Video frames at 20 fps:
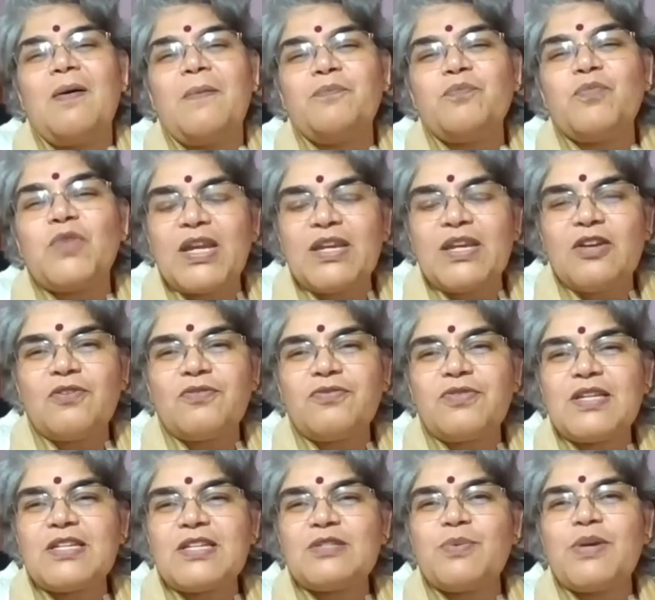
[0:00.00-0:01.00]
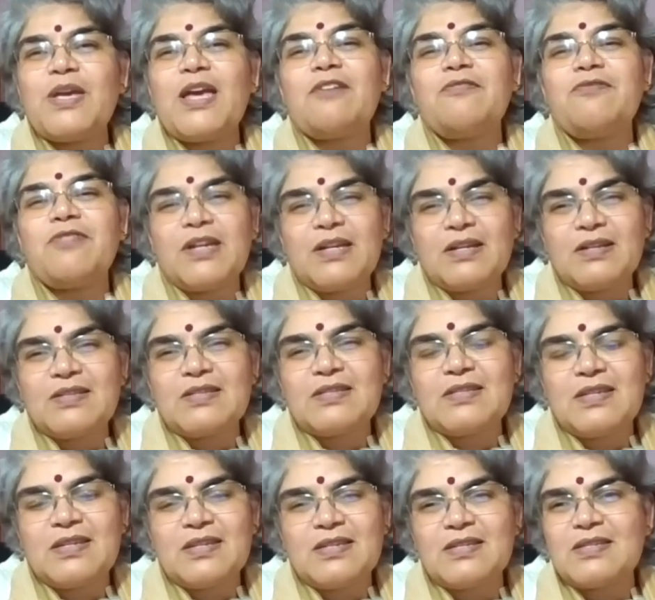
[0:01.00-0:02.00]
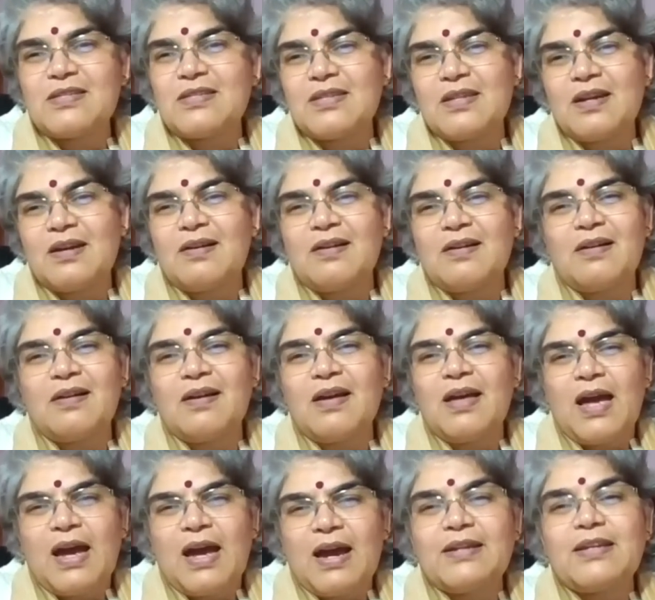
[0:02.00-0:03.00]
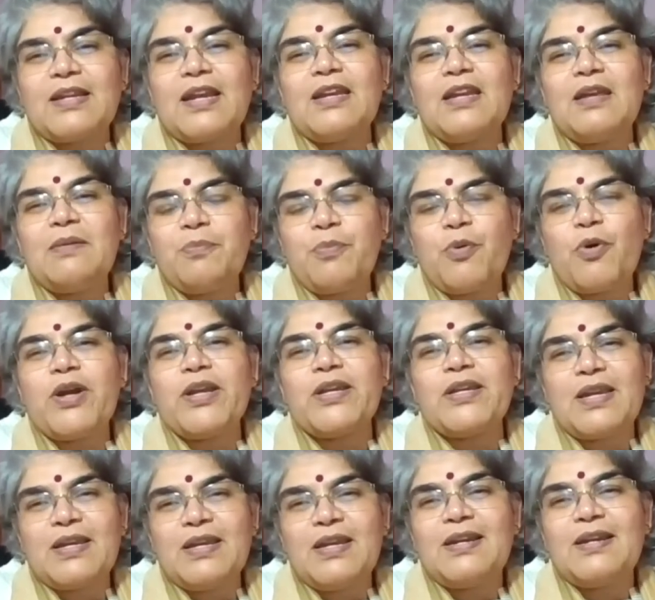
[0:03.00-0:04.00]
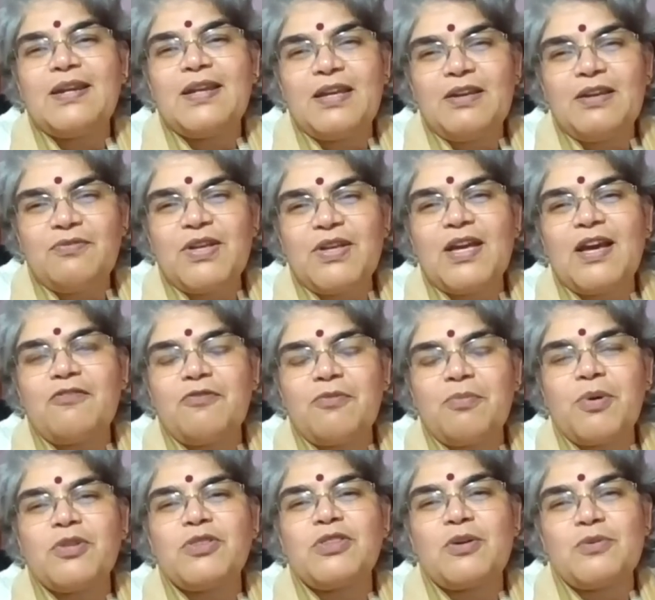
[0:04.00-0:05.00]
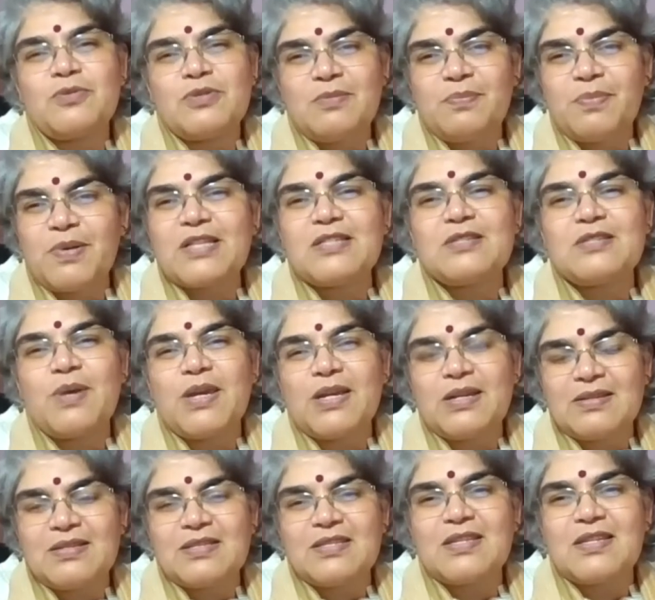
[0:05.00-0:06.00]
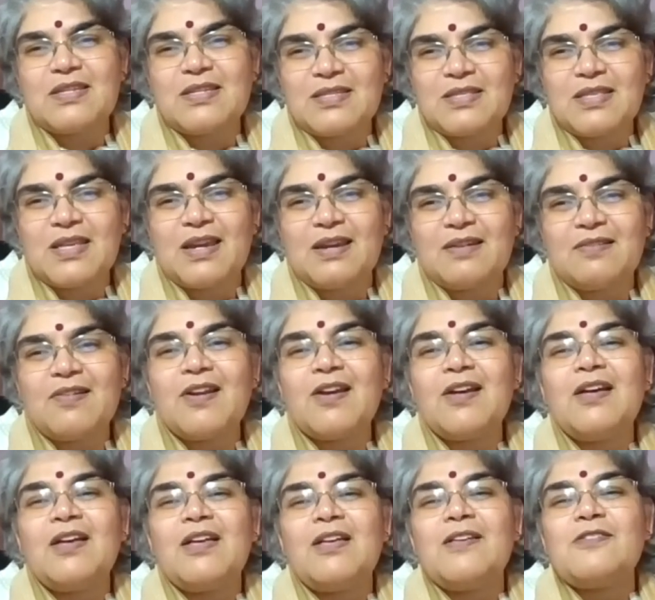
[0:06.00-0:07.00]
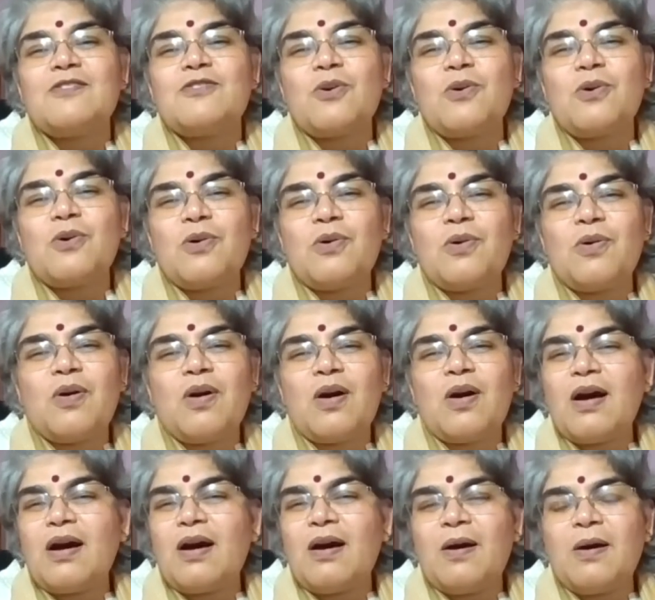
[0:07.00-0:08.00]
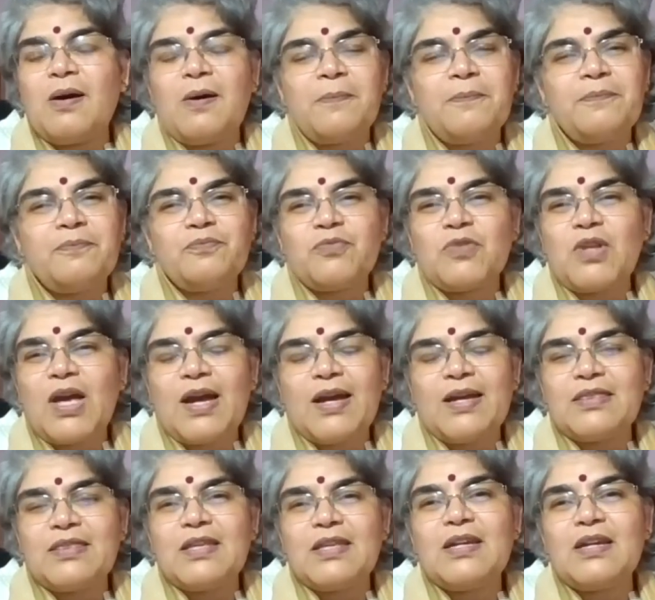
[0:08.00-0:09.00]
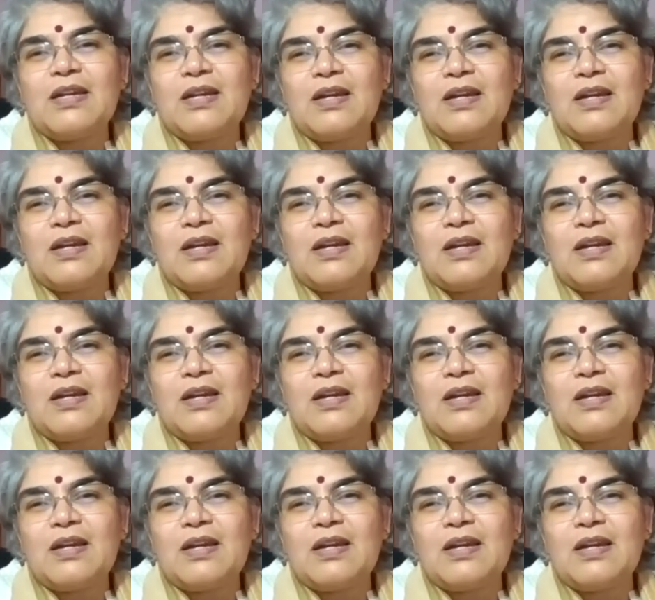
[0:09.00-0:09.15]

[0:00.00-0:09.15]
any of these, we have vacancies at any point, any day, we have about 1,000+ vacancies there. So I think